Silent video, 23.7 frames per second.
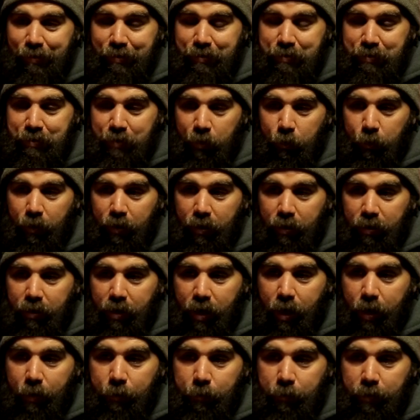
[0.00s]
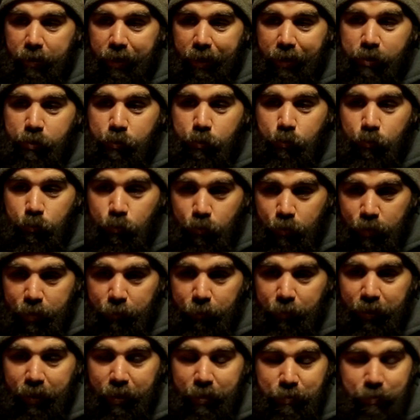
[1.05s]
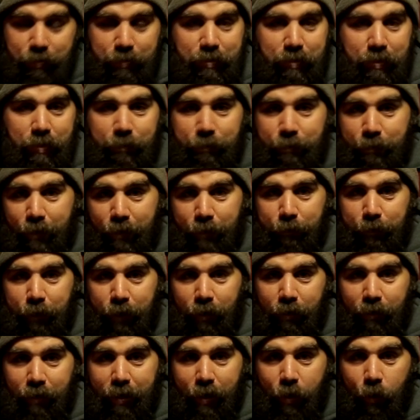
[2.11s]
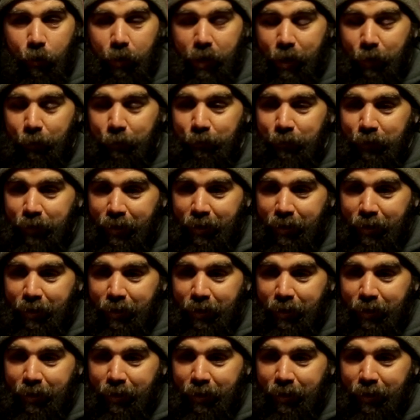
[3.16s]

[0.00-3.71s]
So uh, I'm extremely interested to fi- figure it all out.